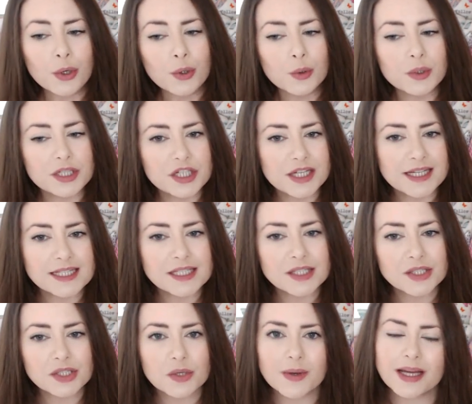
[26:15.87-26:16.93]
which
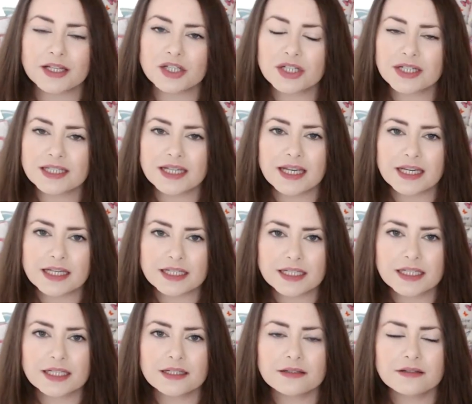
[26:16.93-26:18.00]
is to actually take
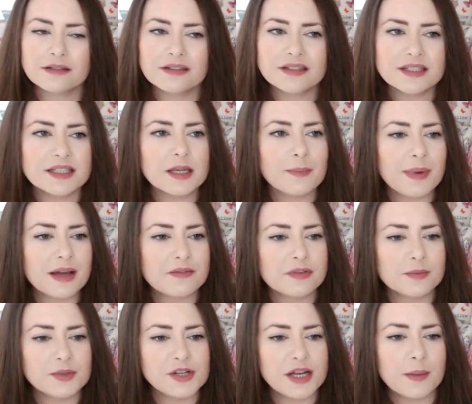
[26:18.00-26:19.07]
a, not a step back
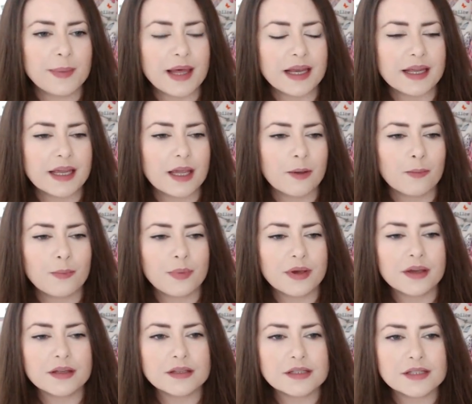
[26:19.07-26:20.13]
from Jenny Belly,
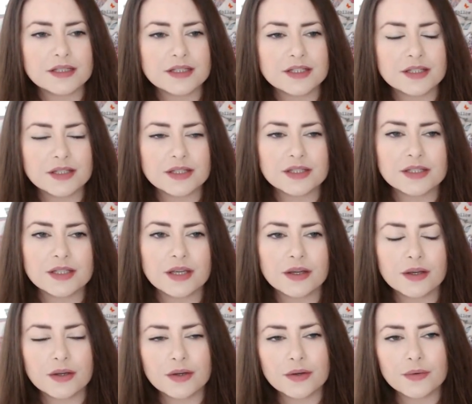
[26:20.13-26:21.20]
but
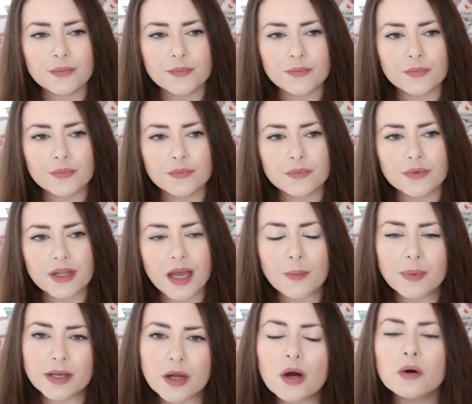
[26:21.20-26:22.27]
to,
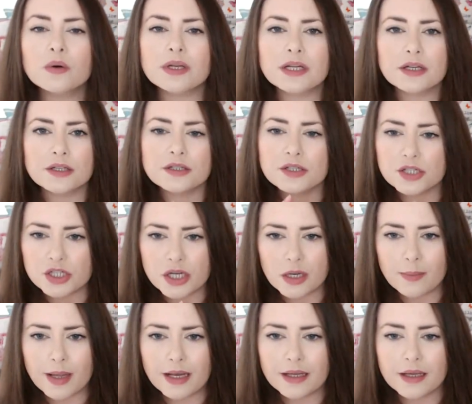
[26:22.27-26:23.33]
I've been holding on to
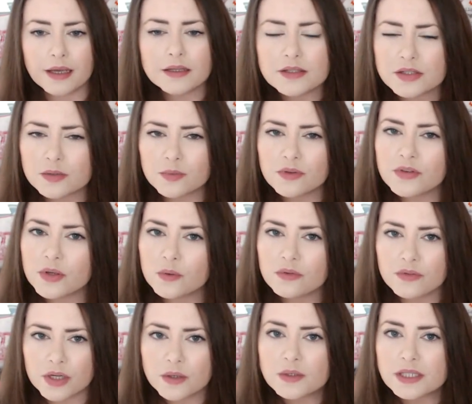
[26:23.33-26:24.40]
Jenny Belly, and some of you
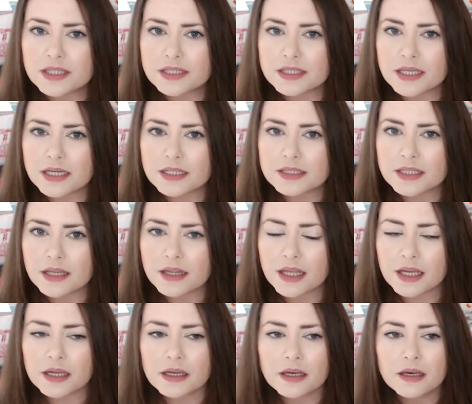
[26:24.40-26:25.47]
have noticed this, I
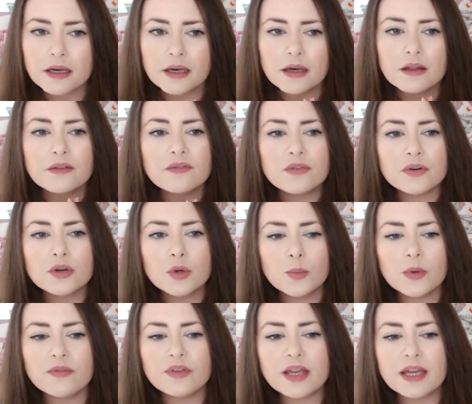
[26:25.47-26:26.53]
think, for a
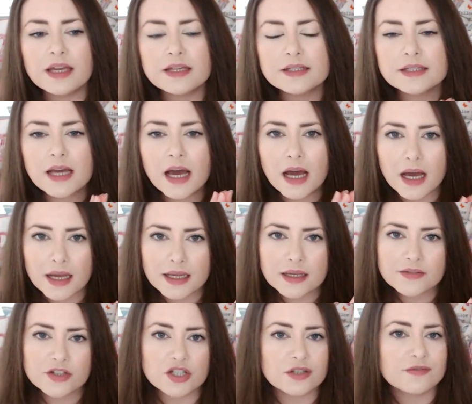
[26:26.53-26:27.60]
couple of years. I
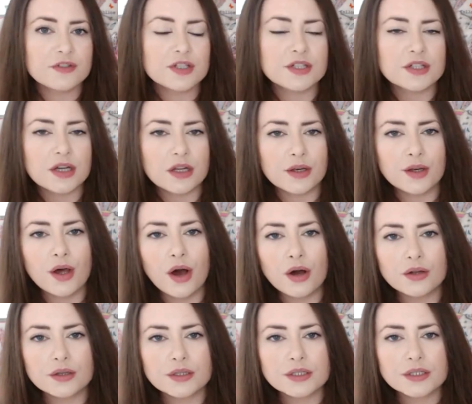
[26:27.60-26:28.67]
have shifted a lot,